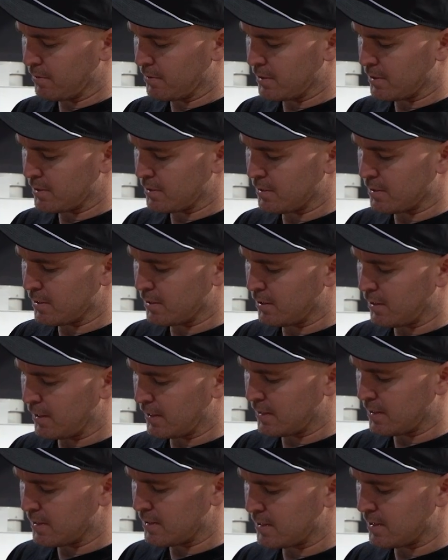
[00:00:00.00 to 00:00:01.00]
just because I like
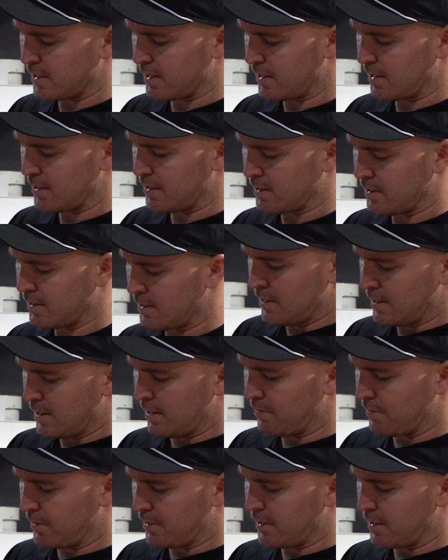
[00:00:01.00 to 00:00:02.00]
to see
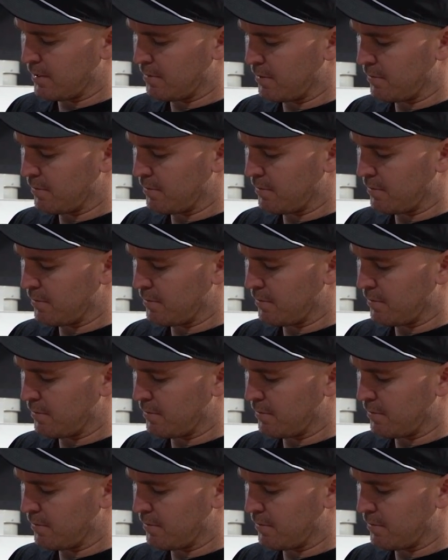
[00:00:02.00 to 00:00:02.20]
everything.